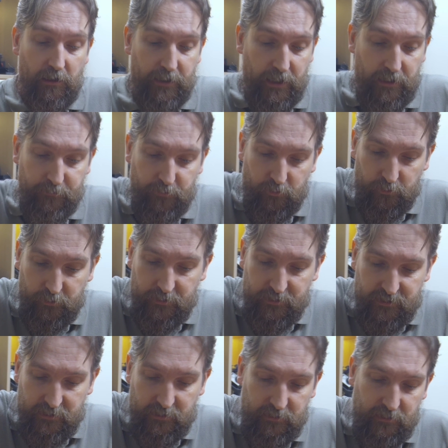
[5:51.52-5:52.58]
have only
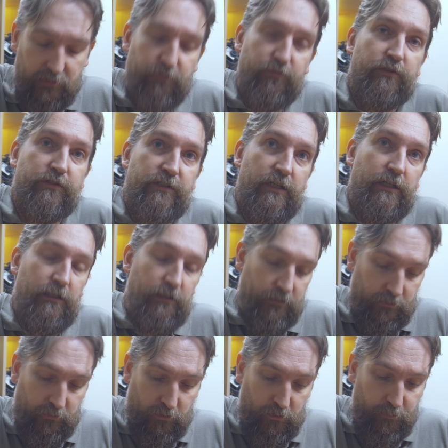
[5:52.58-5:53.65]
seen these for sale
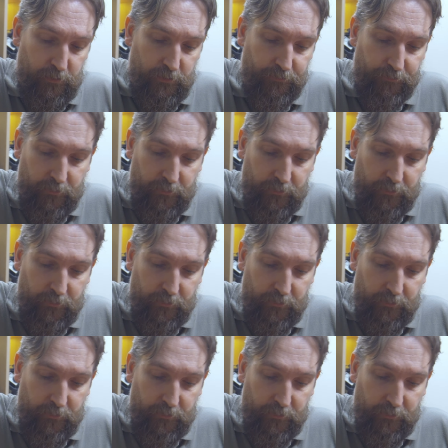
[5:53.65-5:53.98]
in Europe,